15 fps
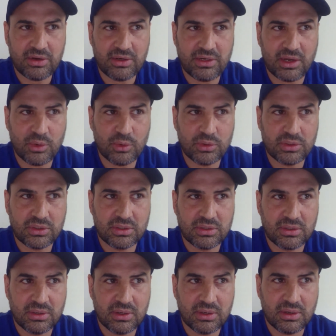a doubt
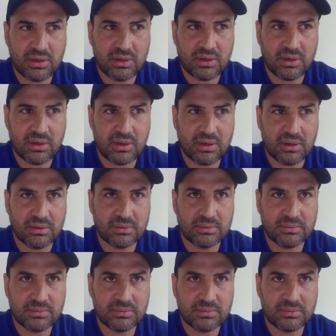uh,